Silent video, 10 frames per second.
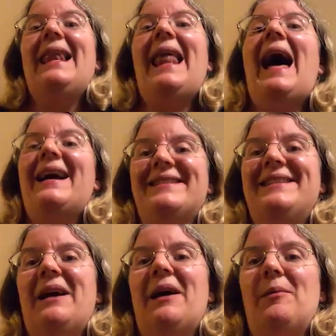
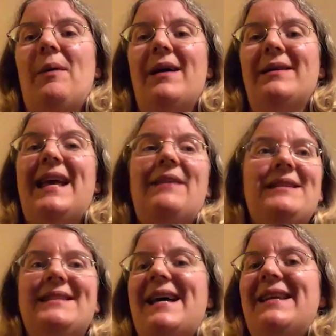lax.
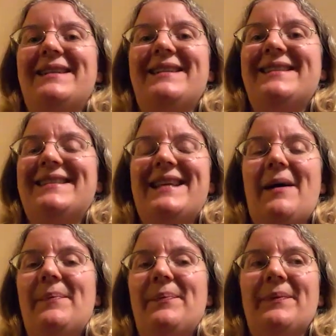Safety standards,
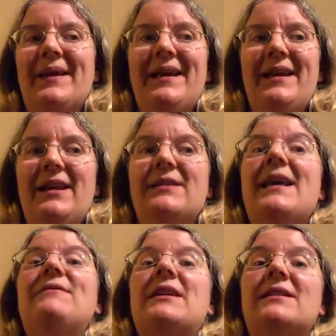
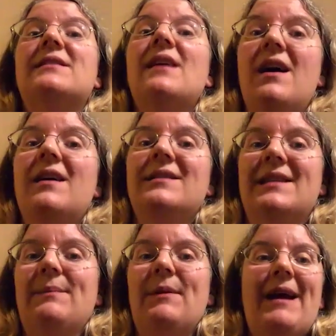safety concerns
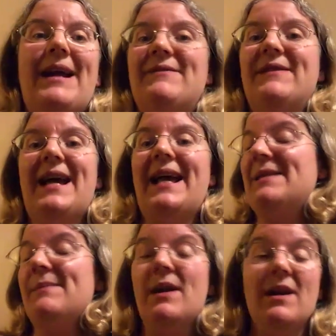had been raised for
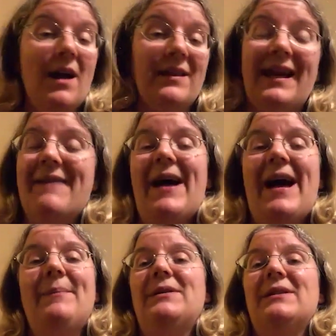decades, but nothing ever
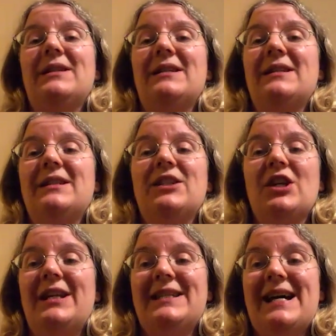happened to
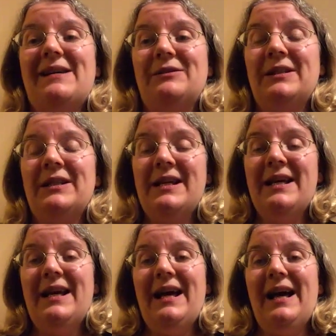shut it down.
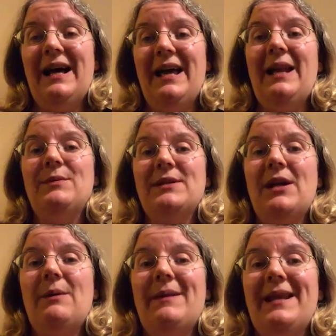And it was
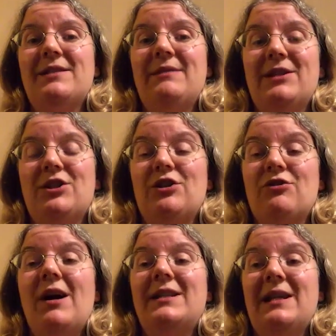only when they switched to
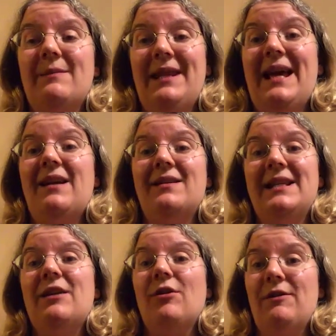tritium and the
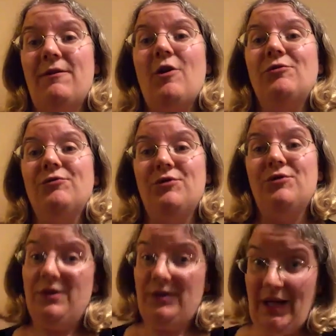NRC got involved
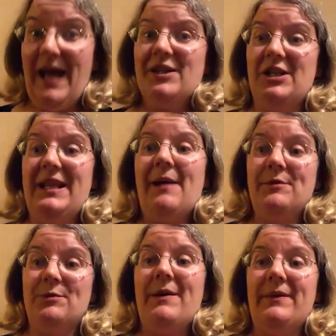that actually that
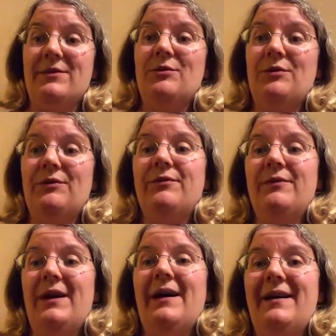was when the sort of
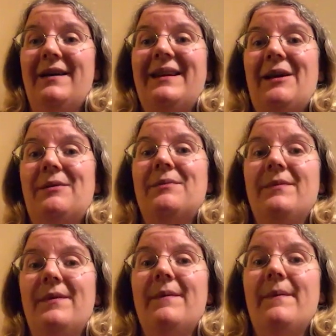
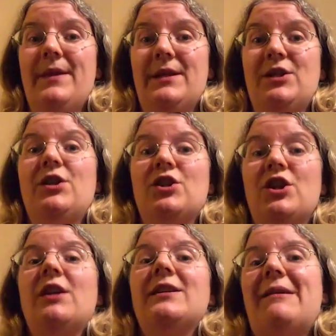the
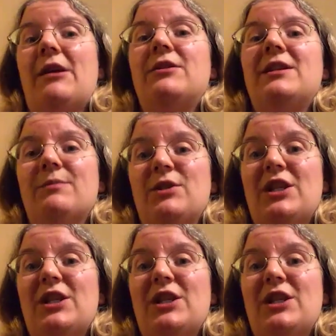shutdown notice